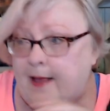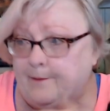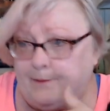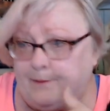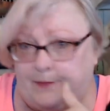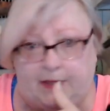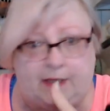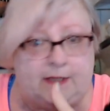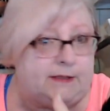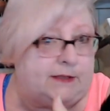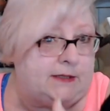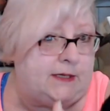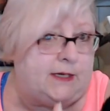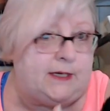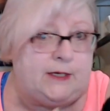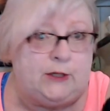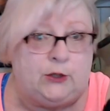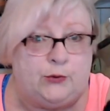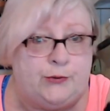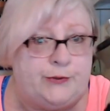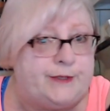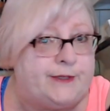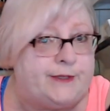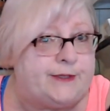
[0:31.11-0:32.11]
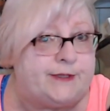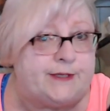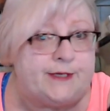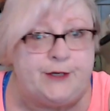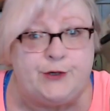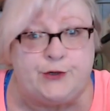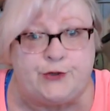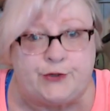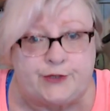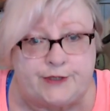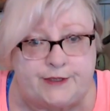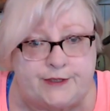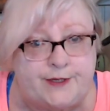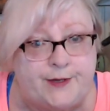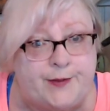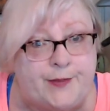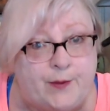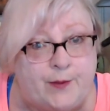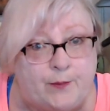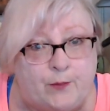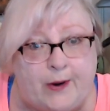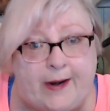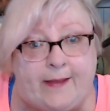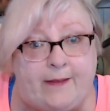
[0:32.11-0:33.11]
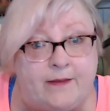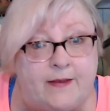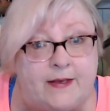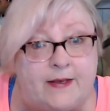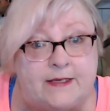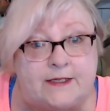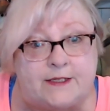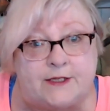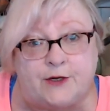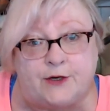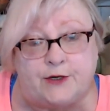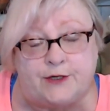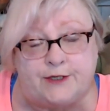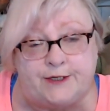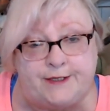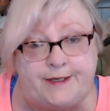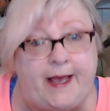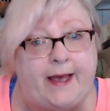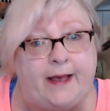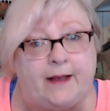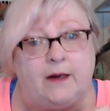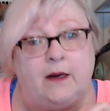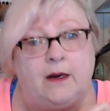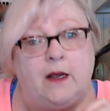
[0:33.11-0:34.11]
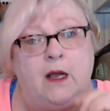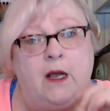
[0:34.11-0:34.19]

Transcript: because he loses interest in them when he thinks they're dead.